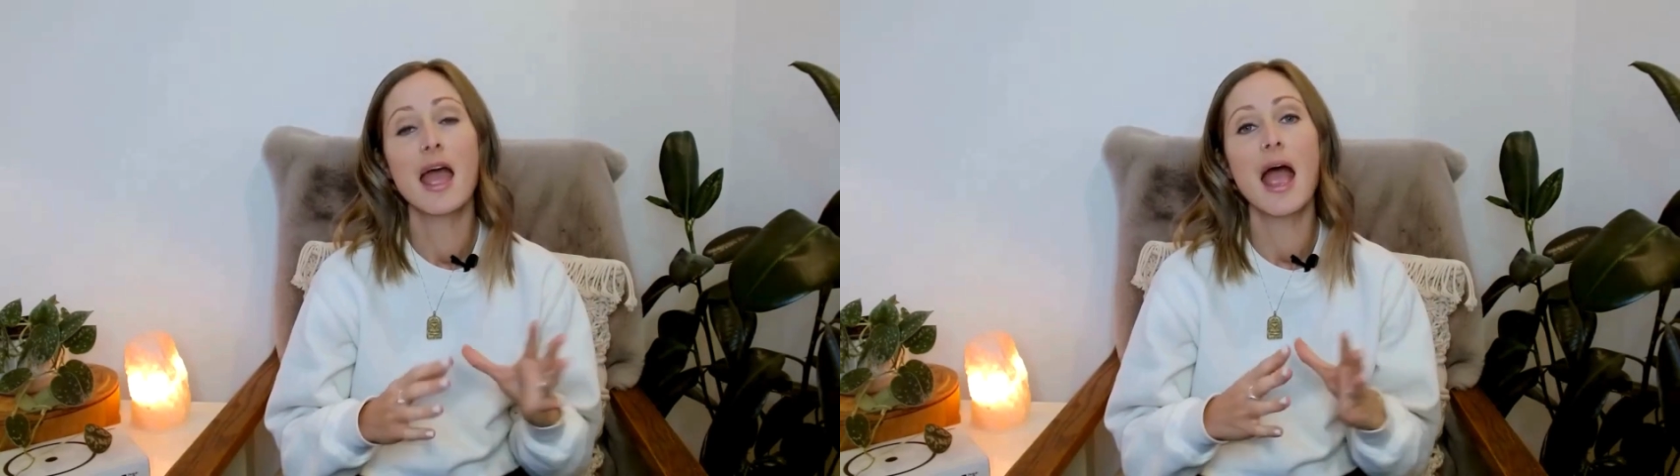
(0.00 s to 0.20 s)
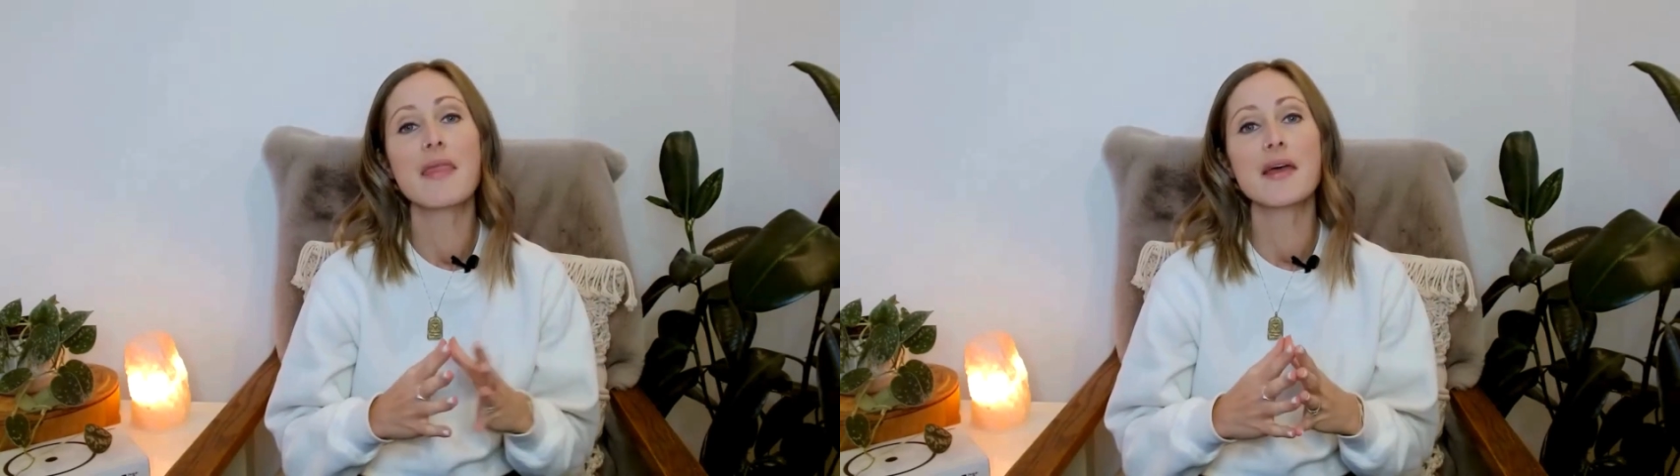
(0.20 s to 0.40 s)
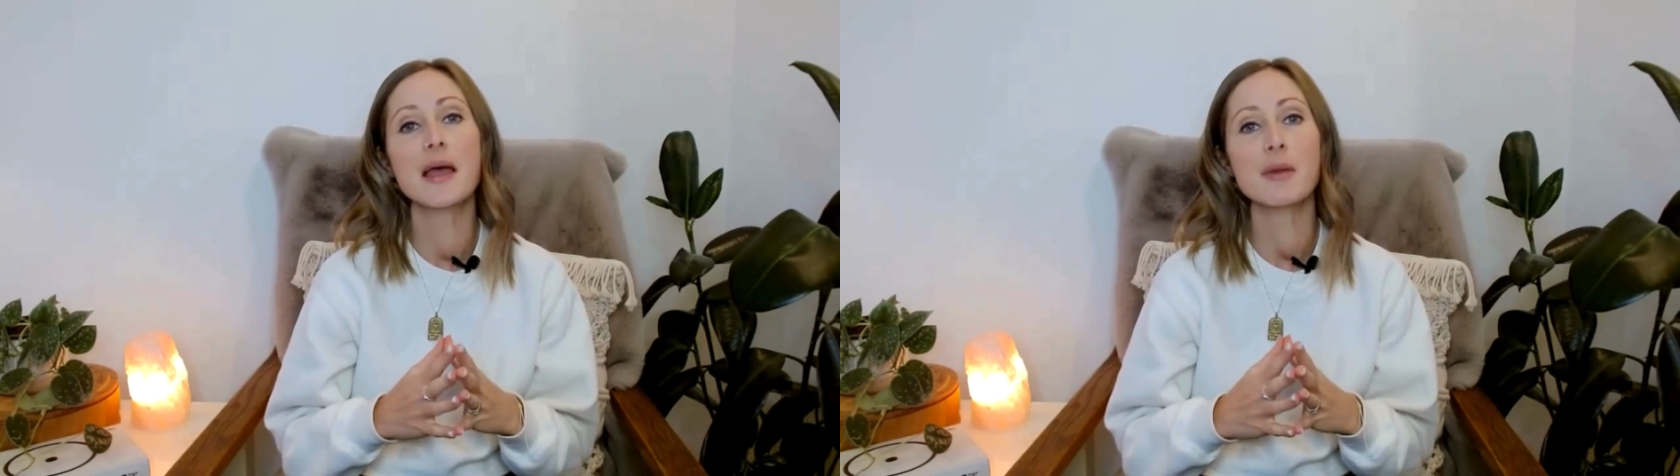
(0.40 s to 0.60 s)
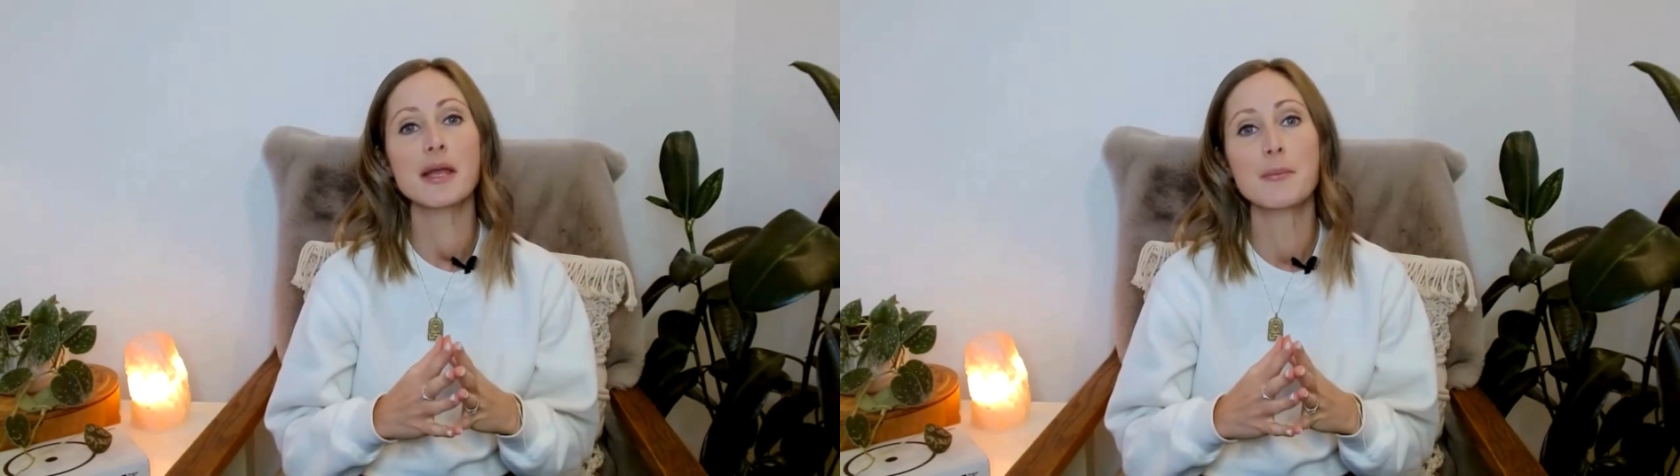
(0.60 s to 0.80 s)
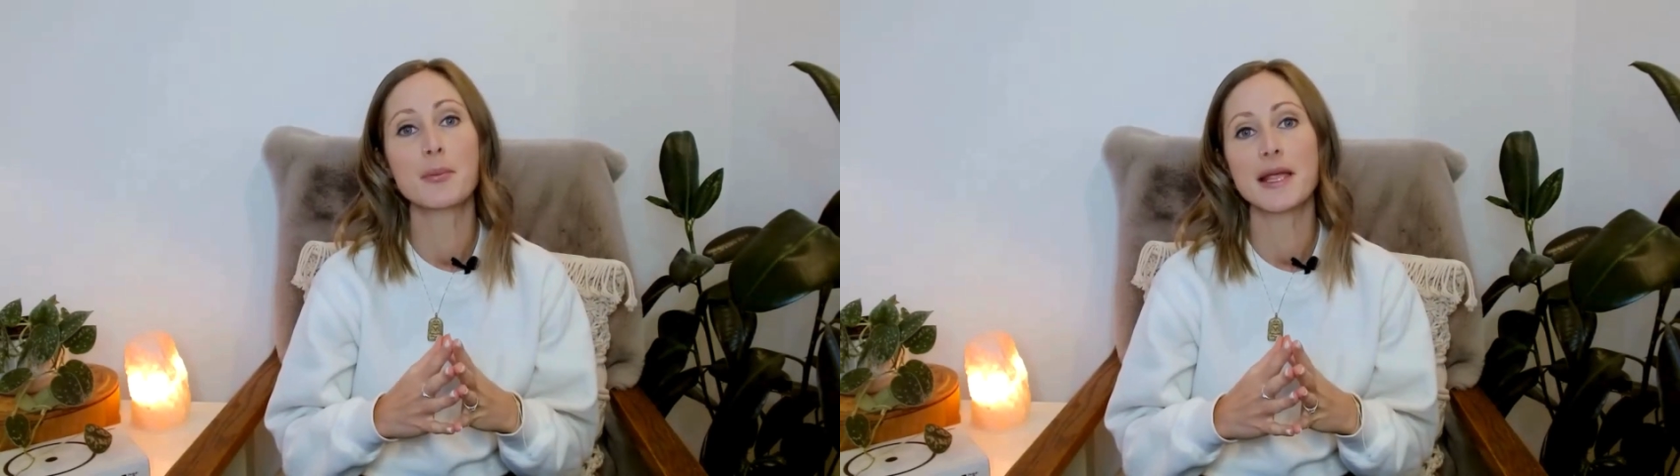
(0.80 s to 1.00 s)
and then I'm going
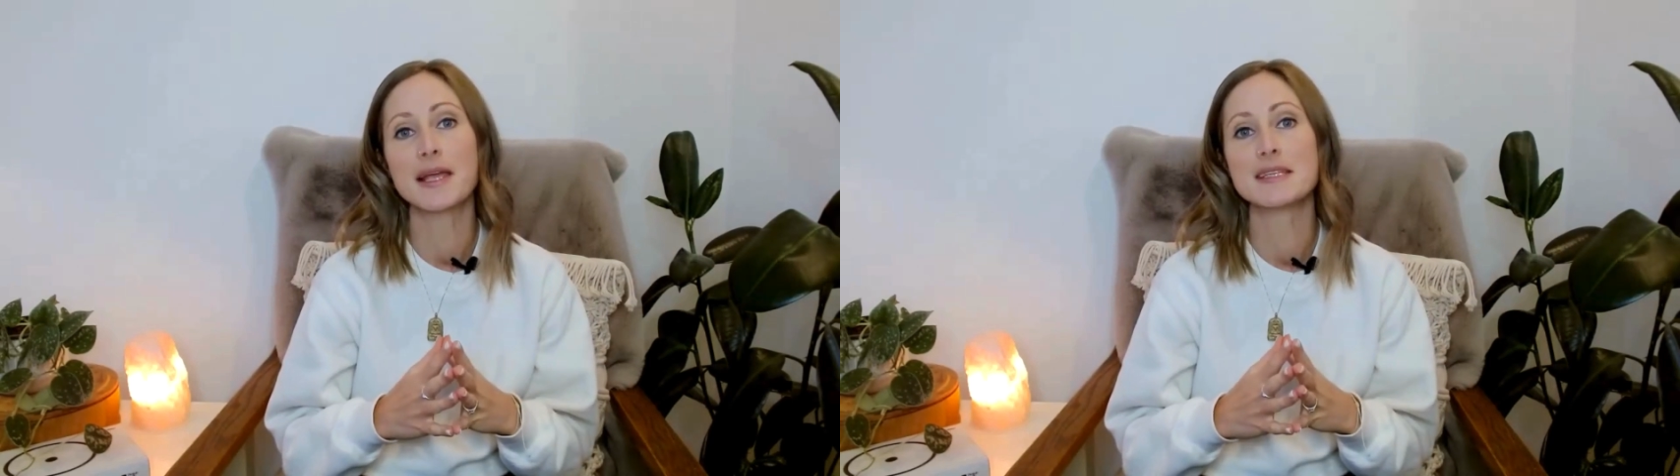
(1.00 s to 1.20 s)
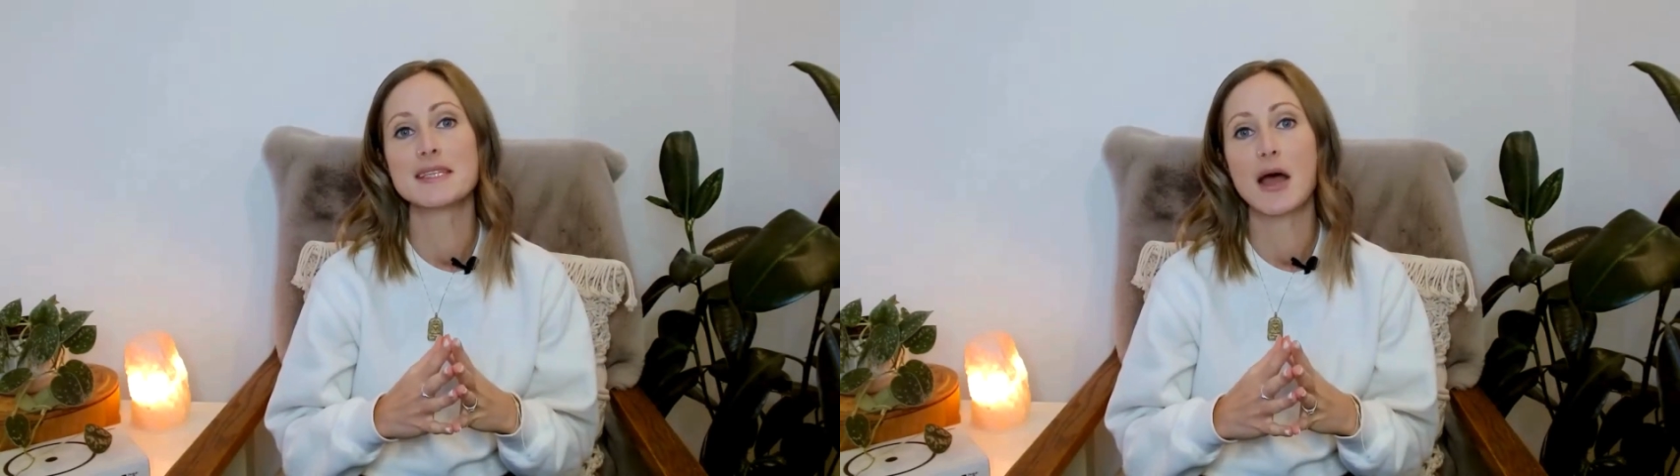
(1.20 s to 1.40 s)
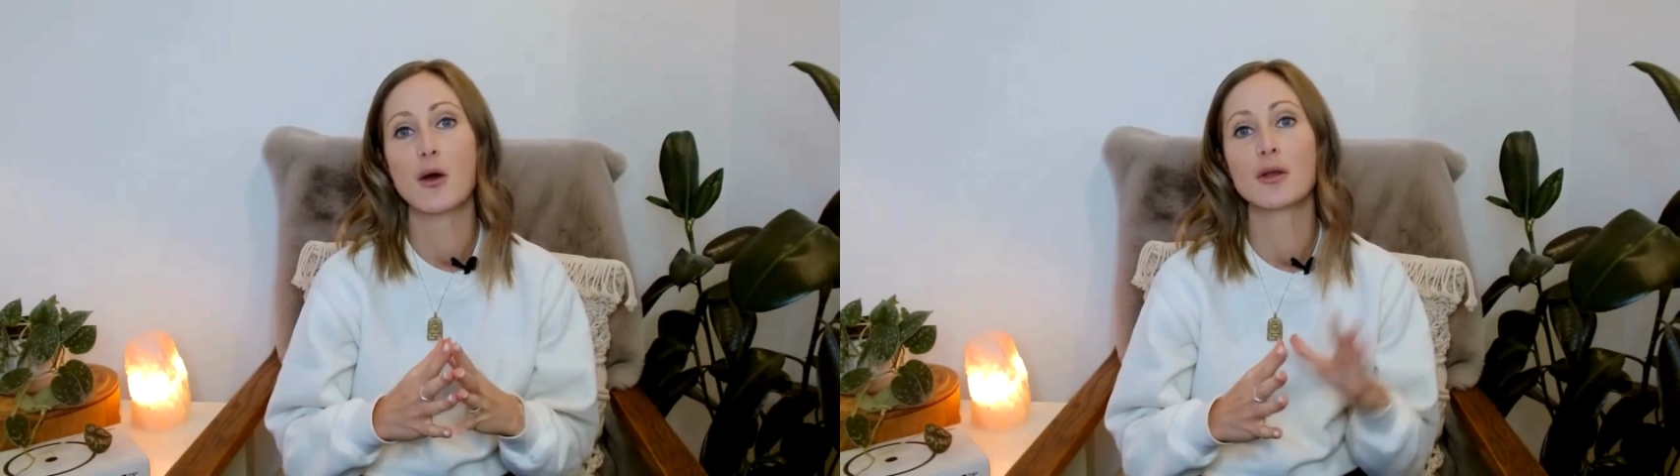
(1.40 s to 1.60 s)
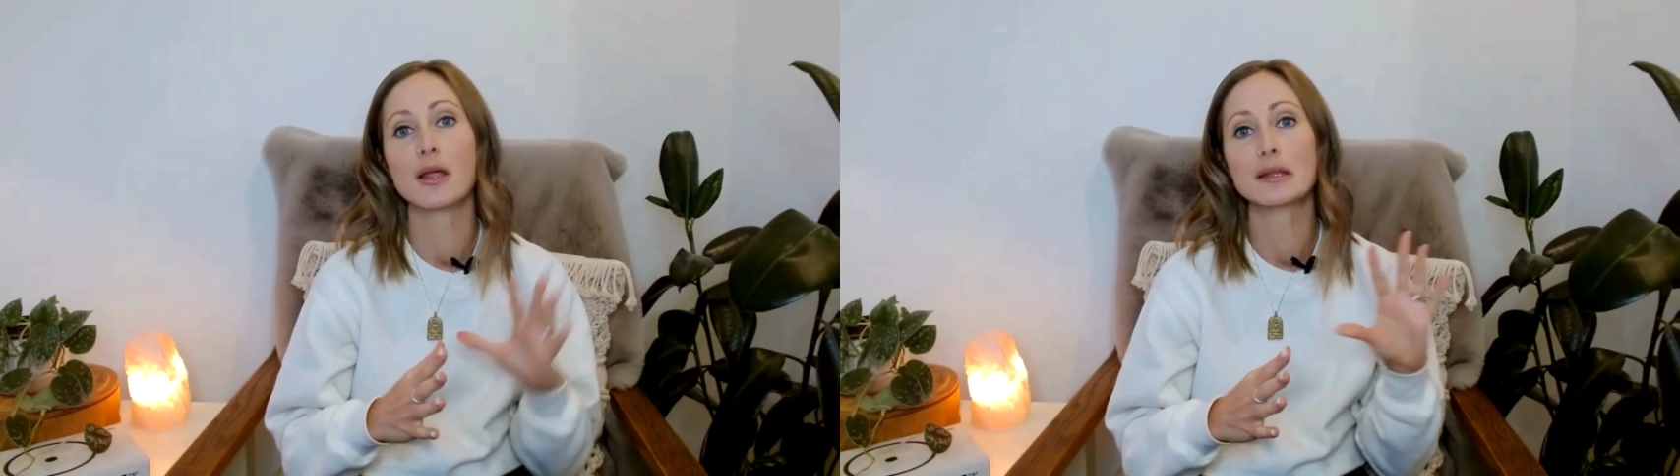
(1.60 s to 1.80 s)
to break it down